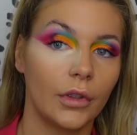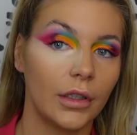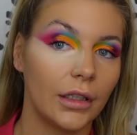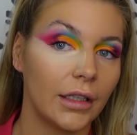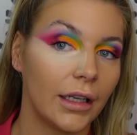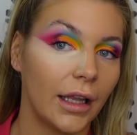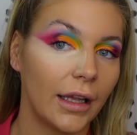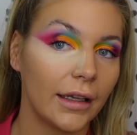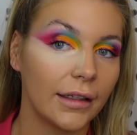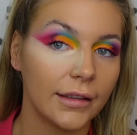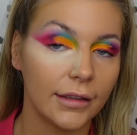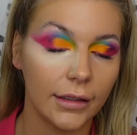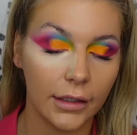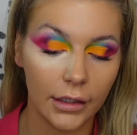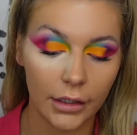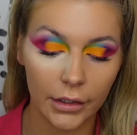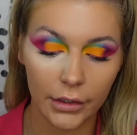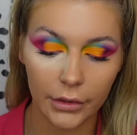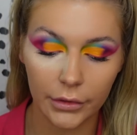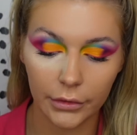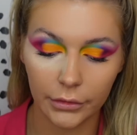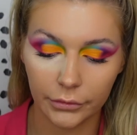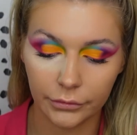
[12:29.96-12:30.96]
Like
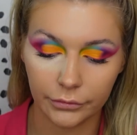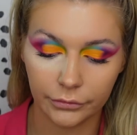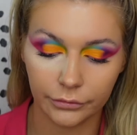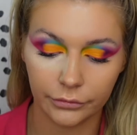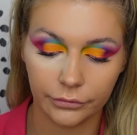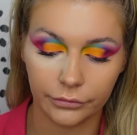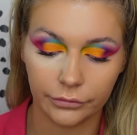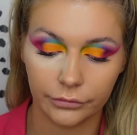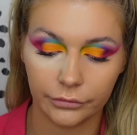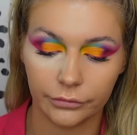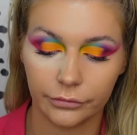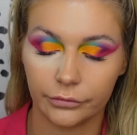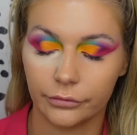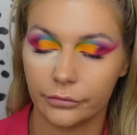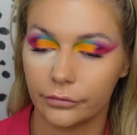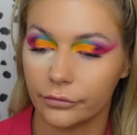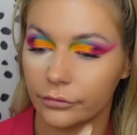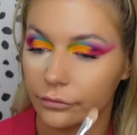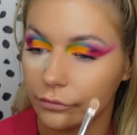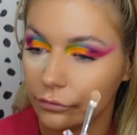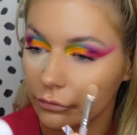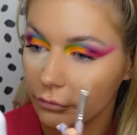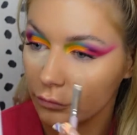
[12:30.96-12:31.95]
so.
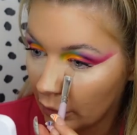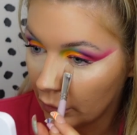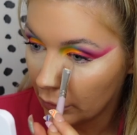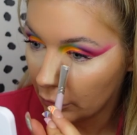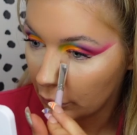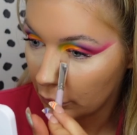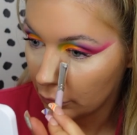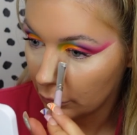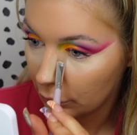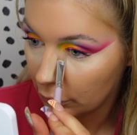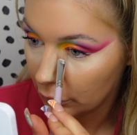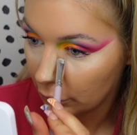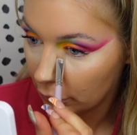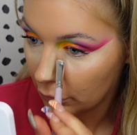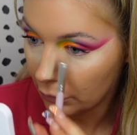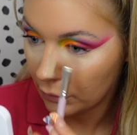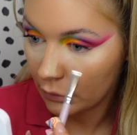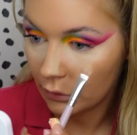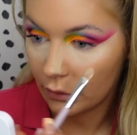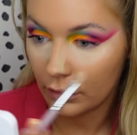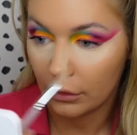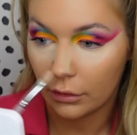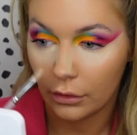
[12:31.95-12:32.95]
So
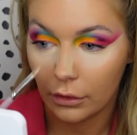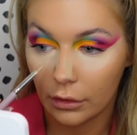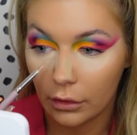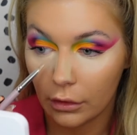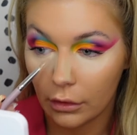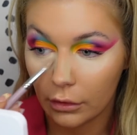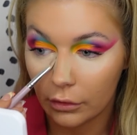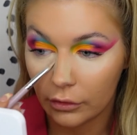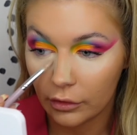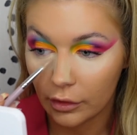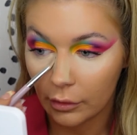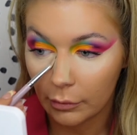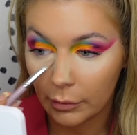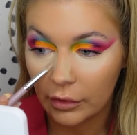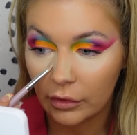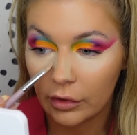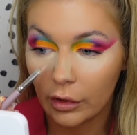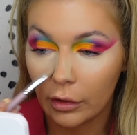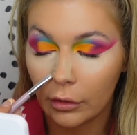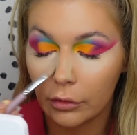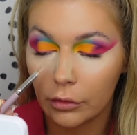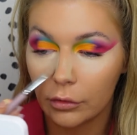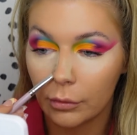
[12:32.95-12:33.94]
someone
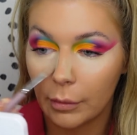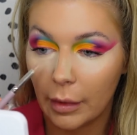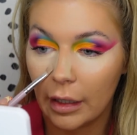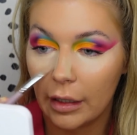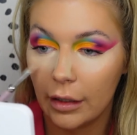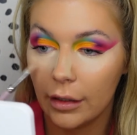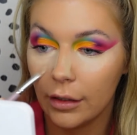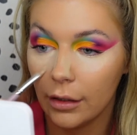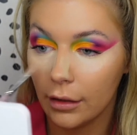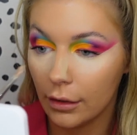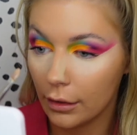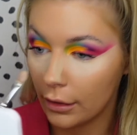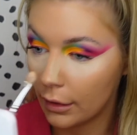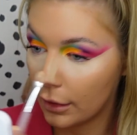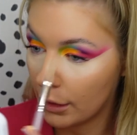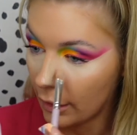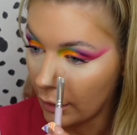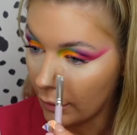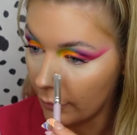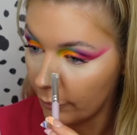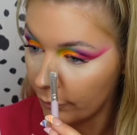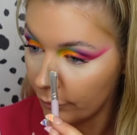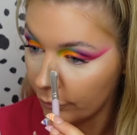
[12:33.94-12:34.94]
told me
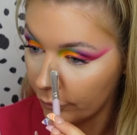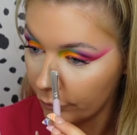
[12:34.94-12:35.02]
that